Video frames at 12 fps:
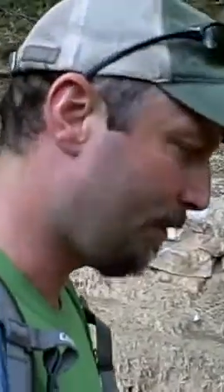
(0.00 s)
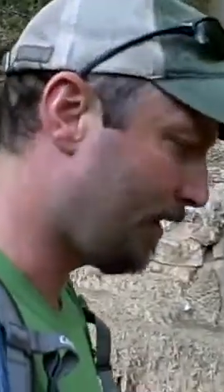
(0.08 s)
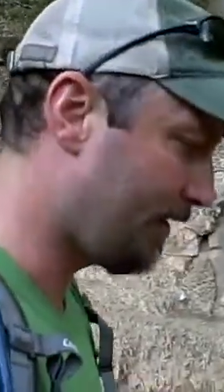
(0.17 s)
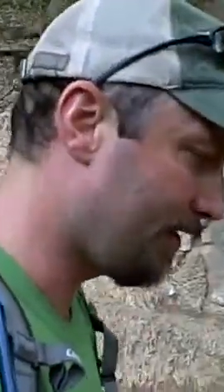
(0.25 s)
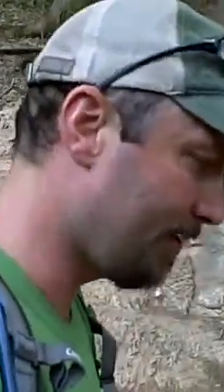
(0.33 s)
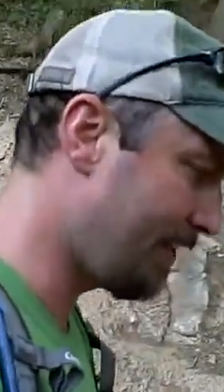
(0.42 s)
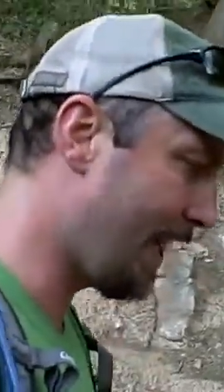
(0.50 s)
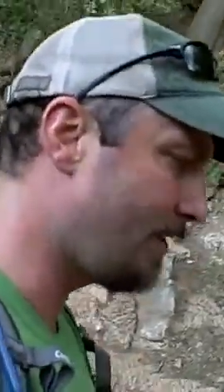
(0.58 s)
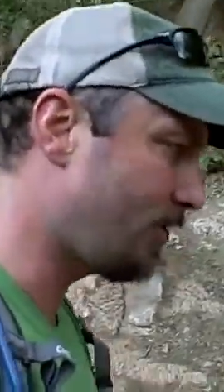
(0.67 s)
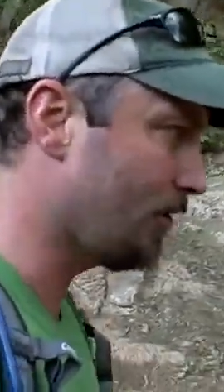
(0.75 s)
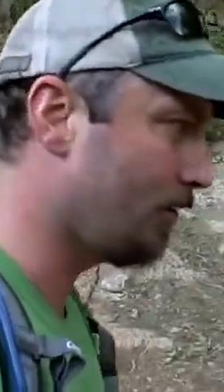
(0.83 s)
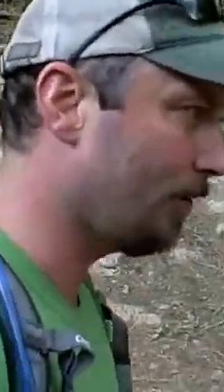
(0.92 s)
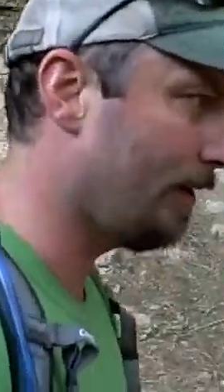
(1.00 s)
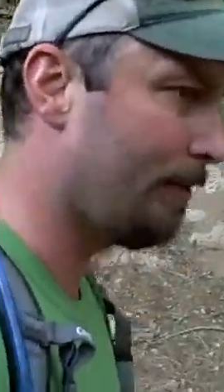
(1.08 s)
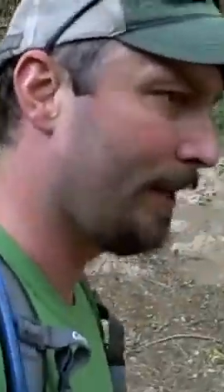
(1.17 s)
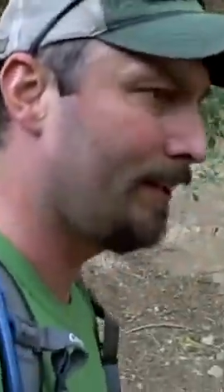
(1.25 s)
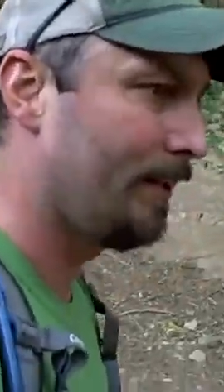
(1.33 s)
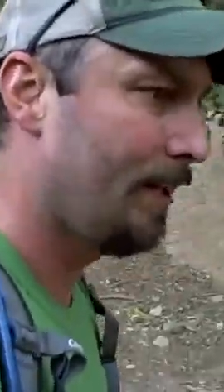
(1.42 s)
but this is day 2. We've
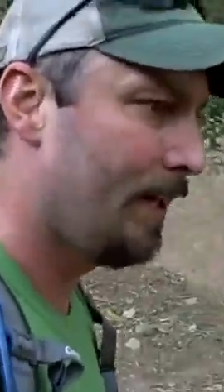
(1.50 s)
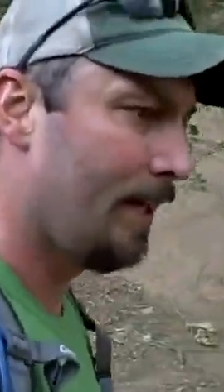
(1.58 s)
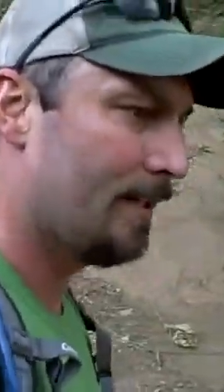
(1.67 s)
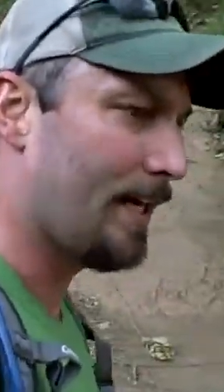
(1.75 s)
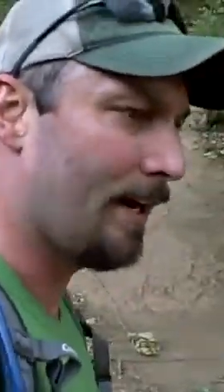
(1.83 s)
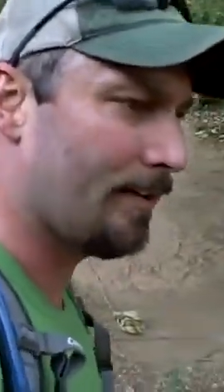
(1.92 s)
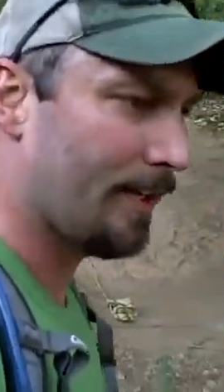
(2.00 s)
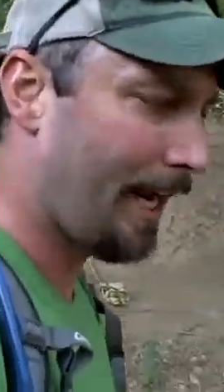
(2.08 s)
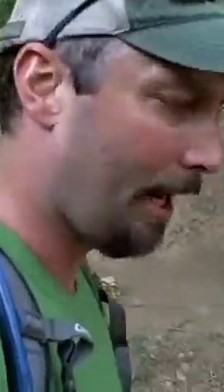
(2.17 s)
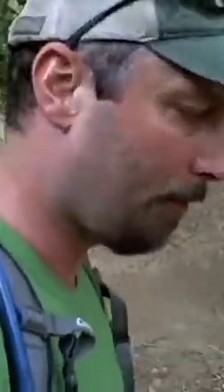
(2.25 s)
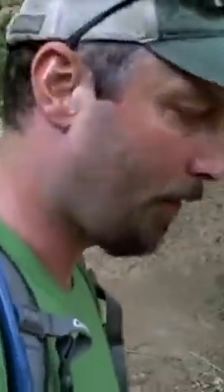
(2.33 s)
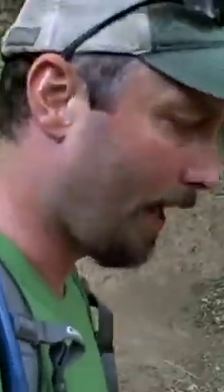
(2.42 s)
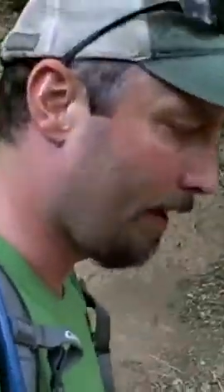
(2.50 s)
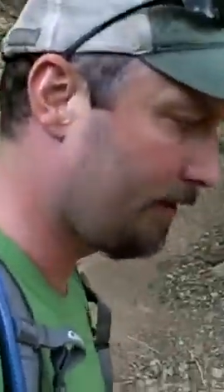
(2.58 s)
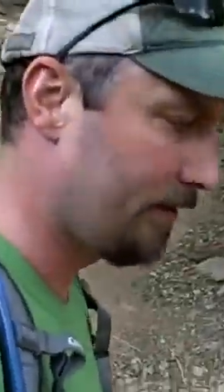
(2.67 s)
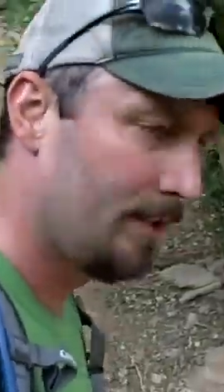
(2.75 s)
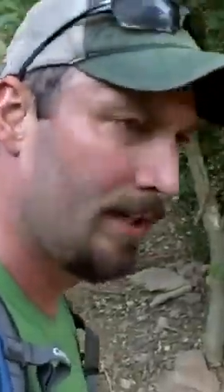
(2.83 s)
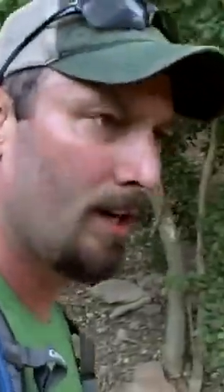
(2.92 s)
been down at the
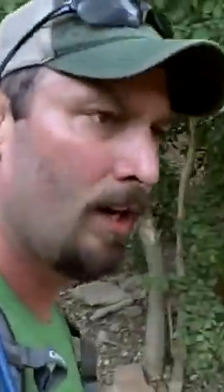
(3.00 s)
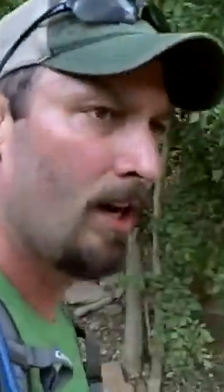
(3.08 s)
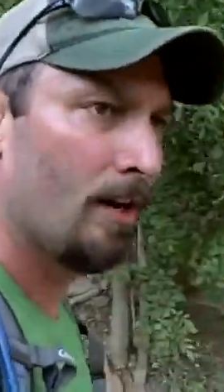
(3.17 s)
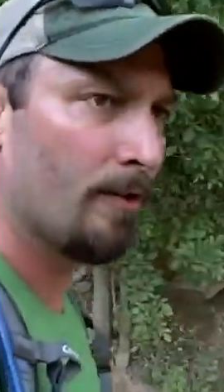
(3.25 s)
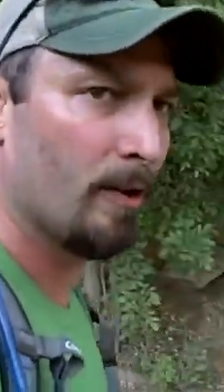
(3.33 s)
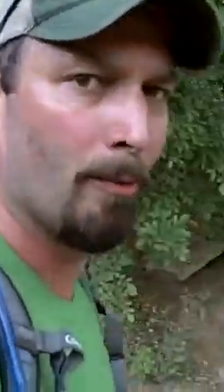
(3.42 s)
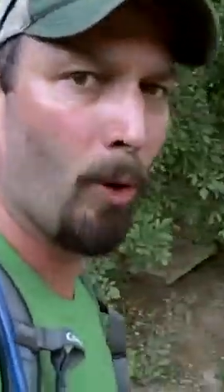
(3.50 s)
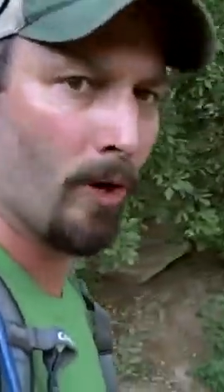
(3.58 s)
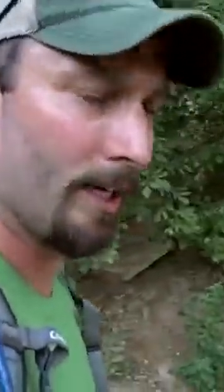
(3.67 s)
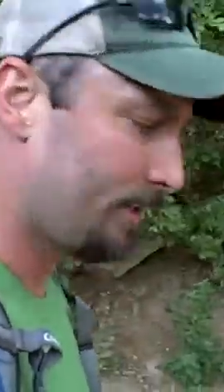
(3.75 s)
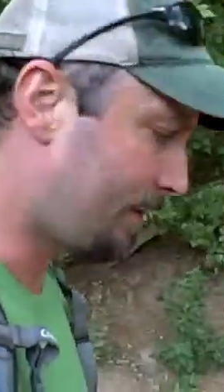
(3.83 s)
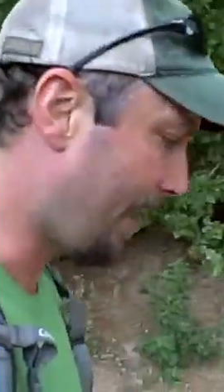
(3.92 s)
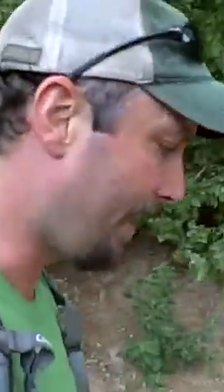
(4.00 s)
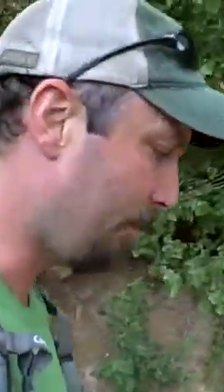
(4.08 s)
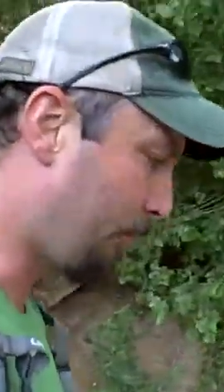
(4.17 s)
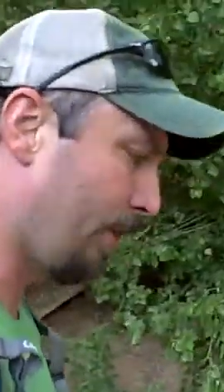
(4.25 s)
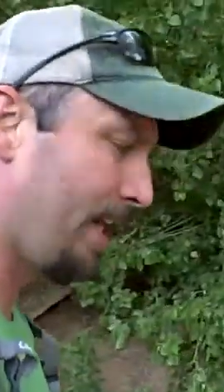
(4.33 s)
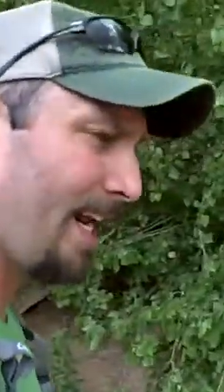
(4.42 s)
campground for the morning, taking
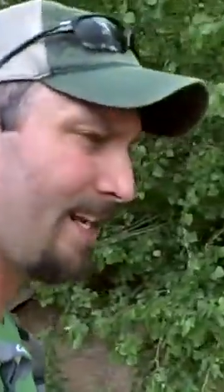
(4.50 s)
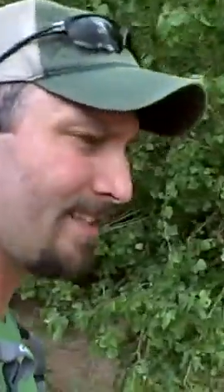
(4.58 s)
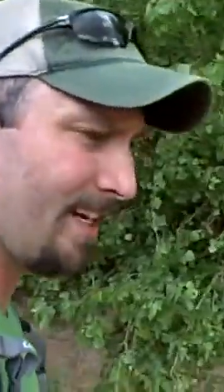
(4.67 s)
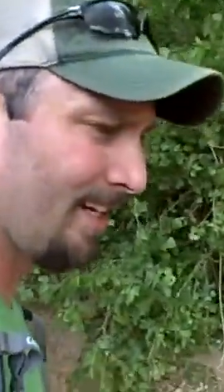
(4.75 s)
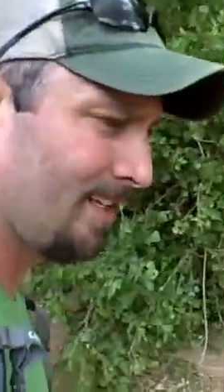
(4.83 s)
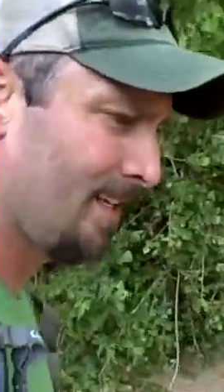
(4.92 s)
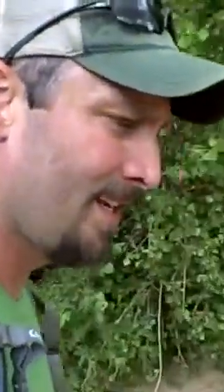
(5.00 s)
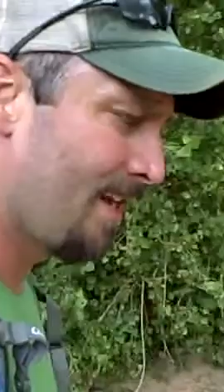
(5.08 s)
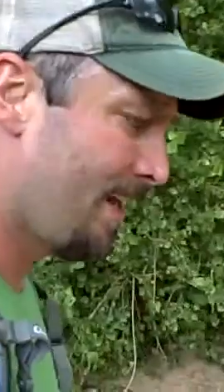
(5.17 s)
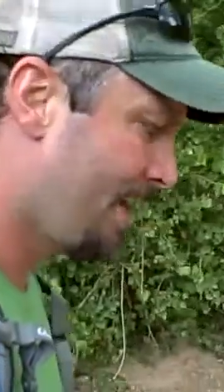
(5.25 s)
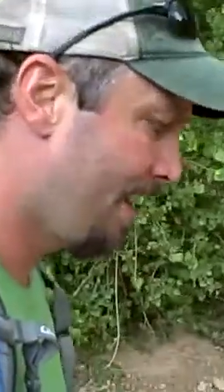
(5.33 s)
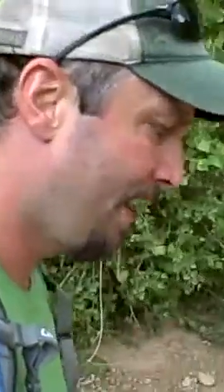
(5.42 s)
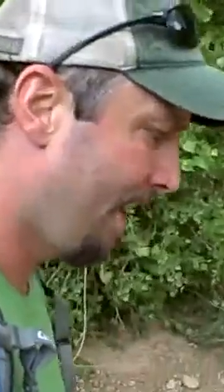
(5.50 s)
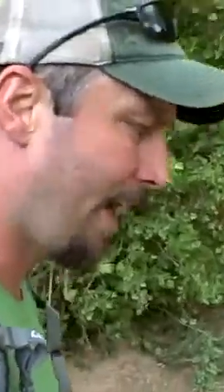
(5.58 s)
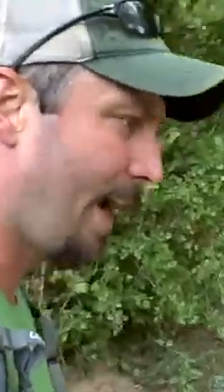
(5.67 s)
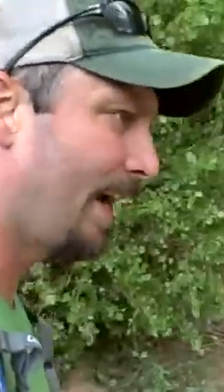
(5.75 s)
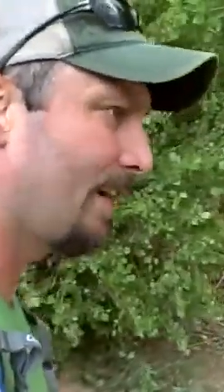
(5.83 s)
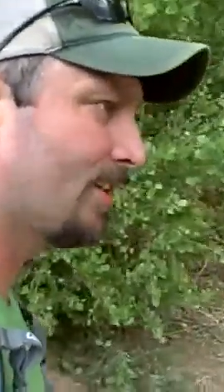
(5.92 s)
it pretty easy,
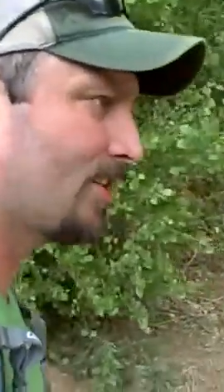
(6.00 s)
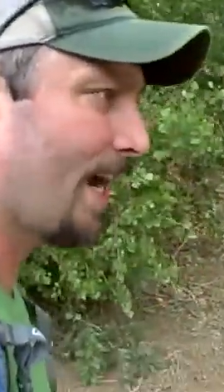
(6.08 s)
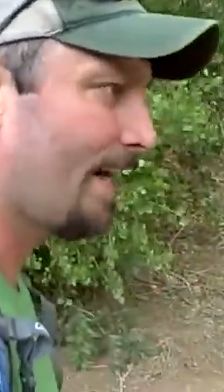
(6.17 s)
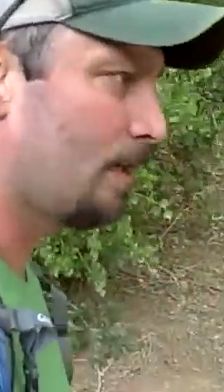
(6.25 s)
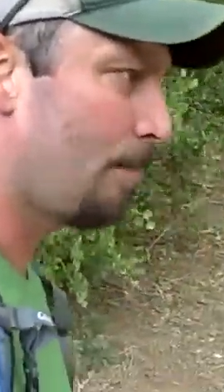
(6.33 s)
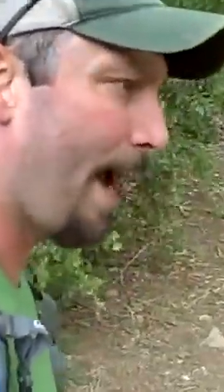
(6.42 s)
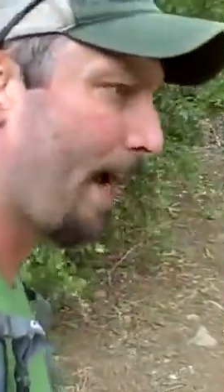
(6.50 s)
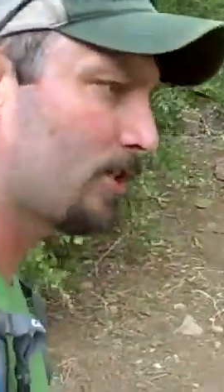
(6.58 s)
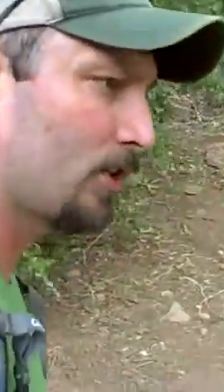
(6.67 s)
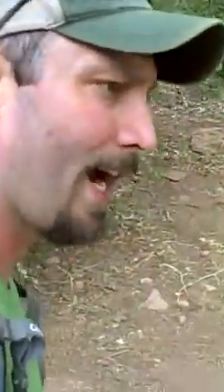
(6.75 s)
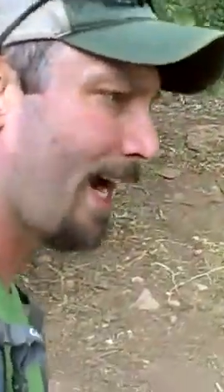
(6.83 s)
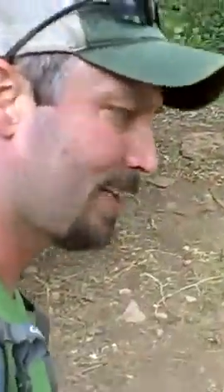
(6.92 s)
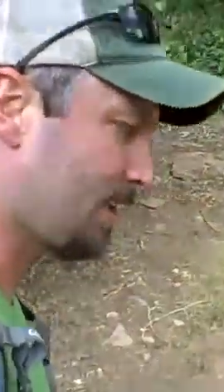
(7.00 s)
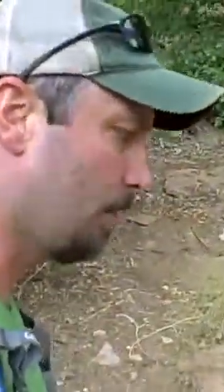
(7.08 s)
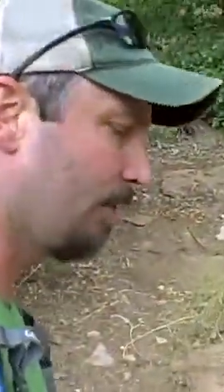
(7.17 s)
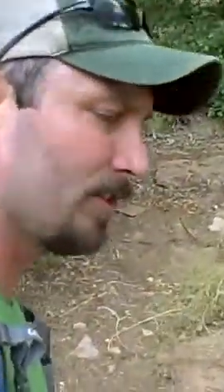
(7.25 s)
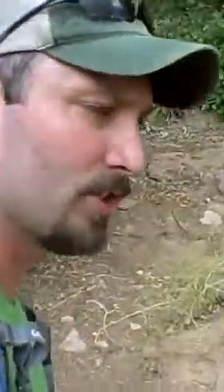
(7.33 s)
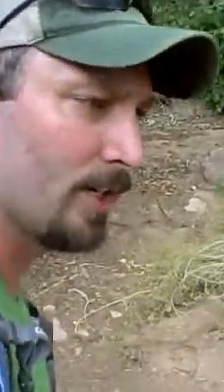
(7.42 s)
and decided to backtrack.
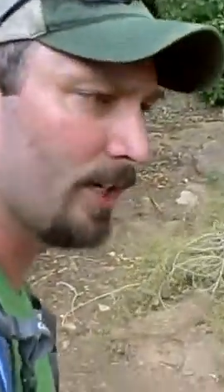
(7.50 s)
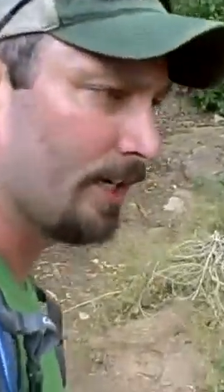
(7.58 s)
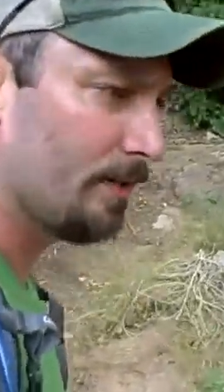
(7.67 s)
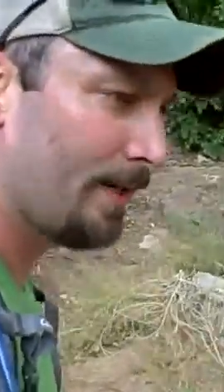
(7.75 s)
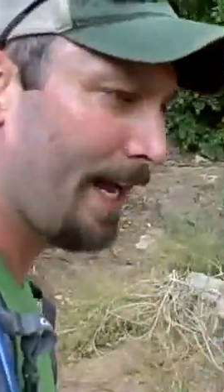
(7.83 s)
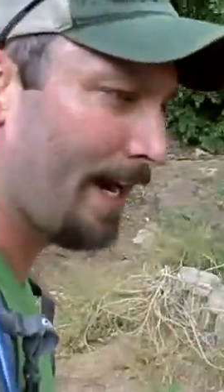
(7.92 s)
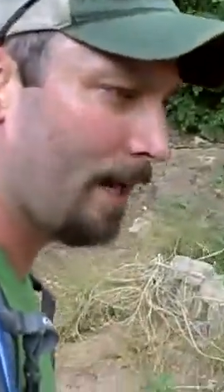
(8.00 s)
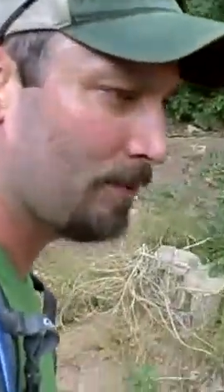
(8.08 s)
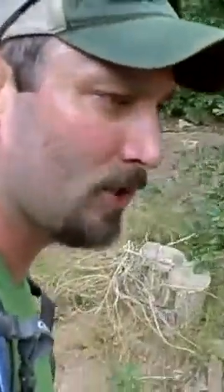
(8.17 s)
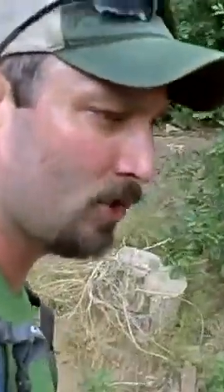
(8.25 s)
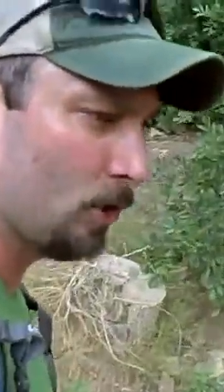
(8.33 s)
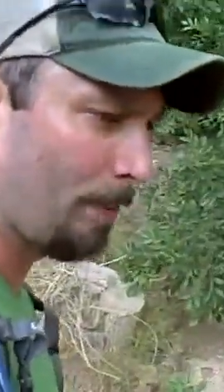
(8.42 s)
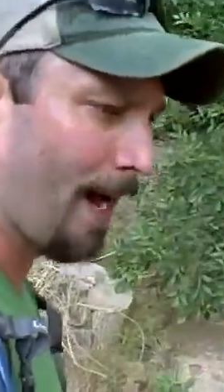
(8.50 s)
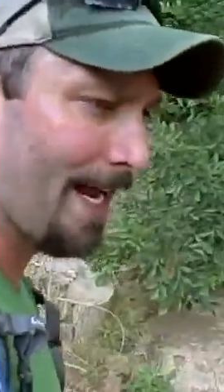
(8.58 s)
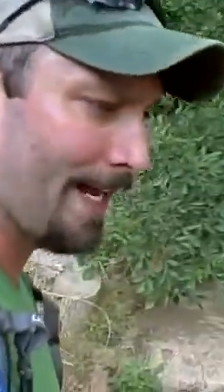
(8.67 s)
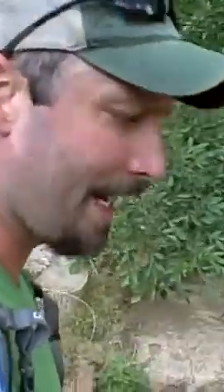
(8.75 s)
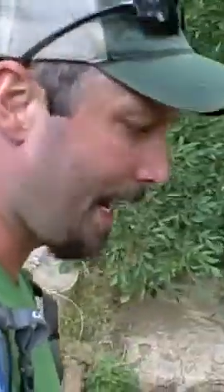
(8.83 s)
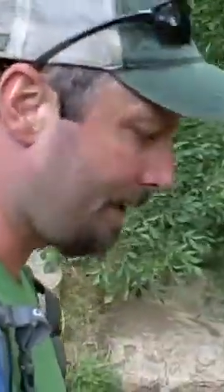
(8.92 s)
Some of us are going to head up to
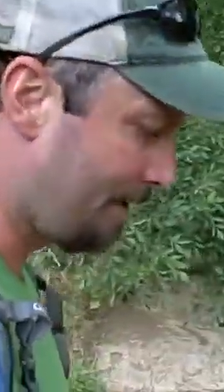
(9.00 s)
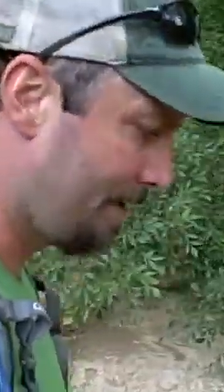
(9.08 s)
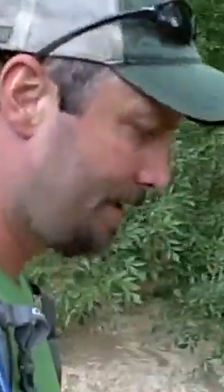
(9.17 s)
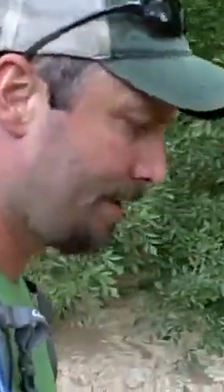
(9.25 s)
Havasupai again,